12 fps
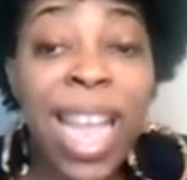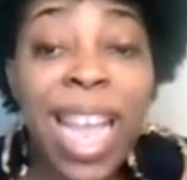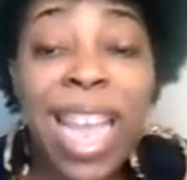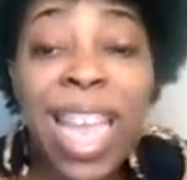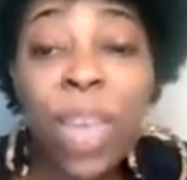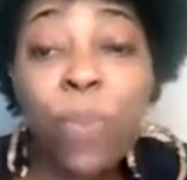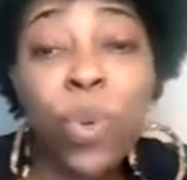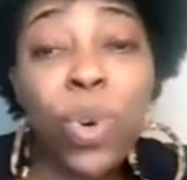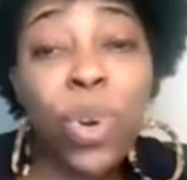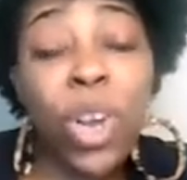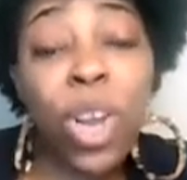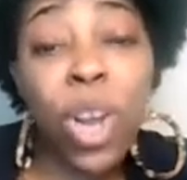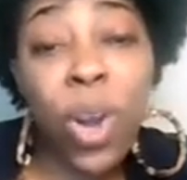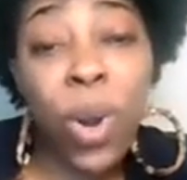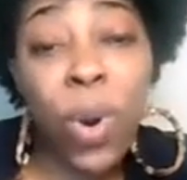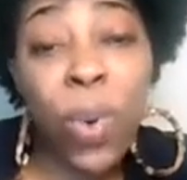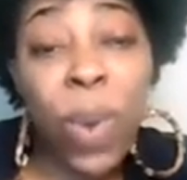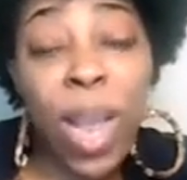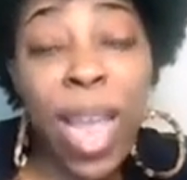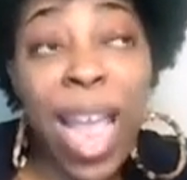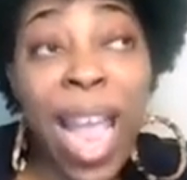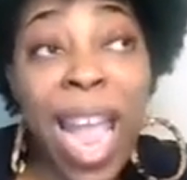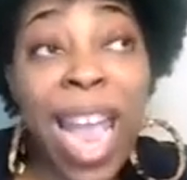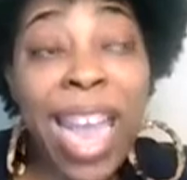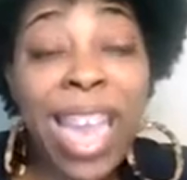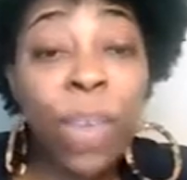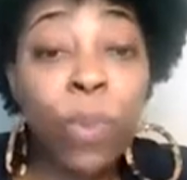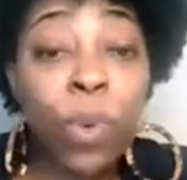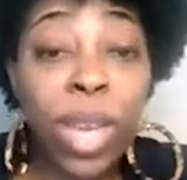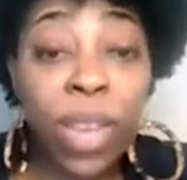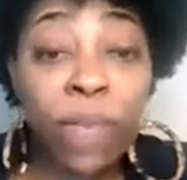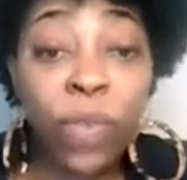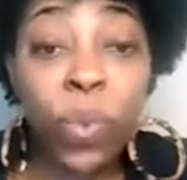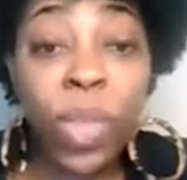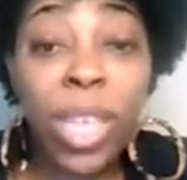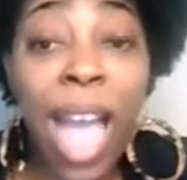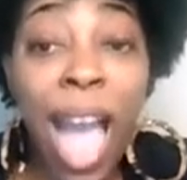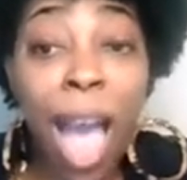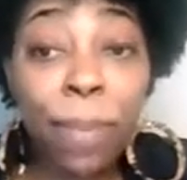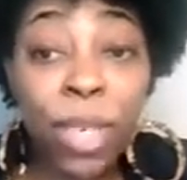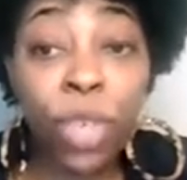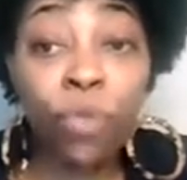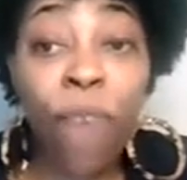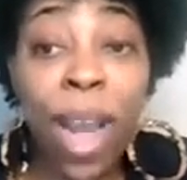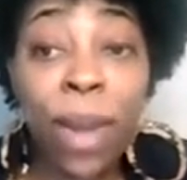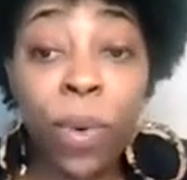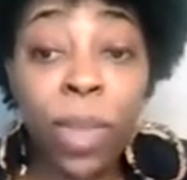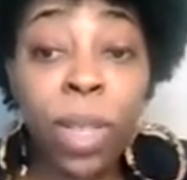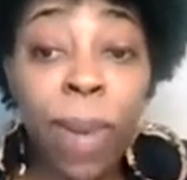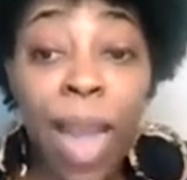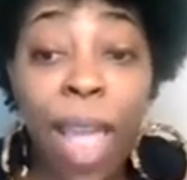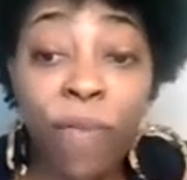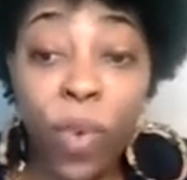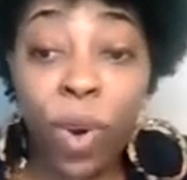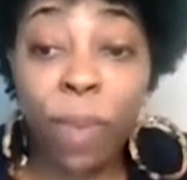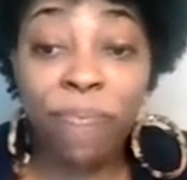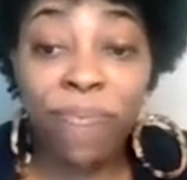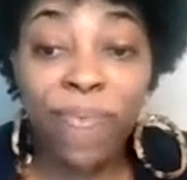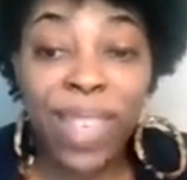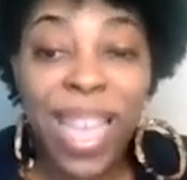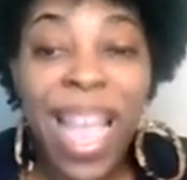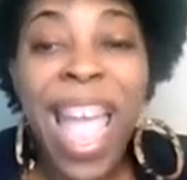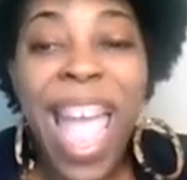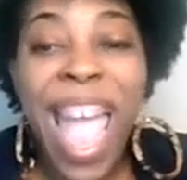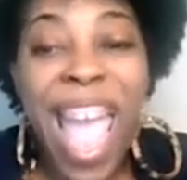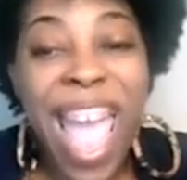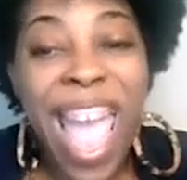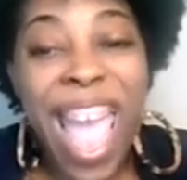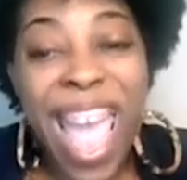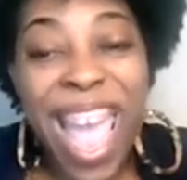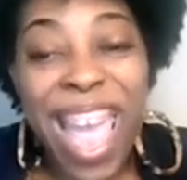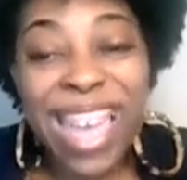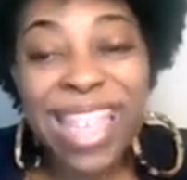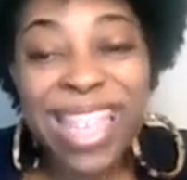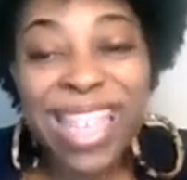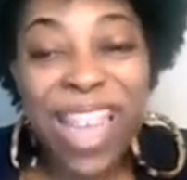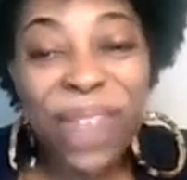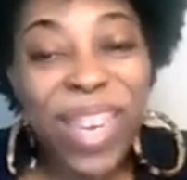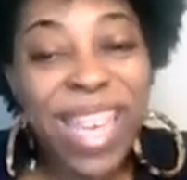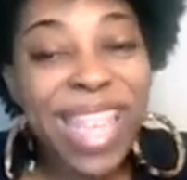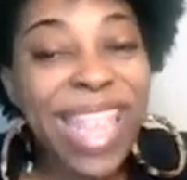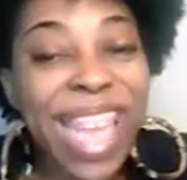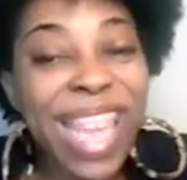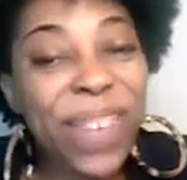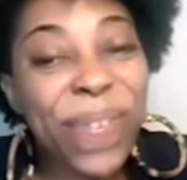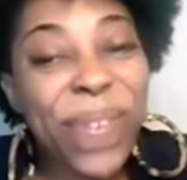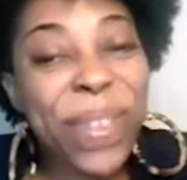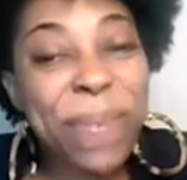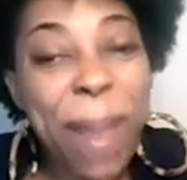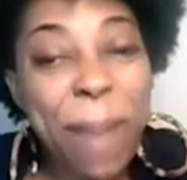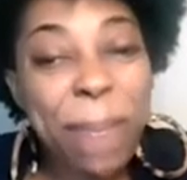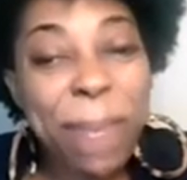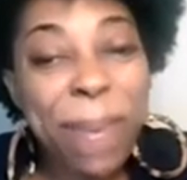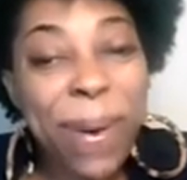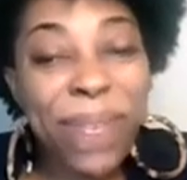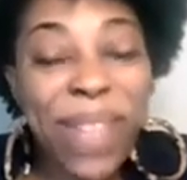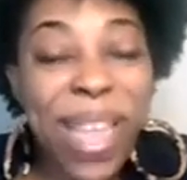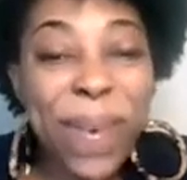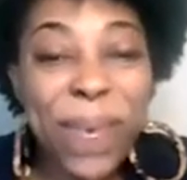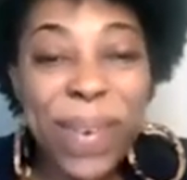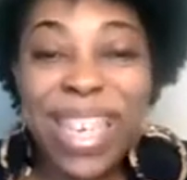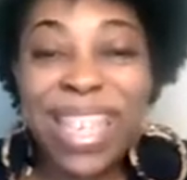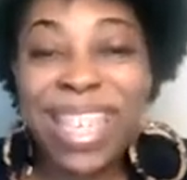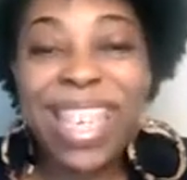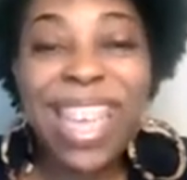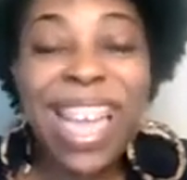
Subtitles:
he will go and he will give you the option right on the platform. Hey, Stephanie, thank you for the happy birthday wish.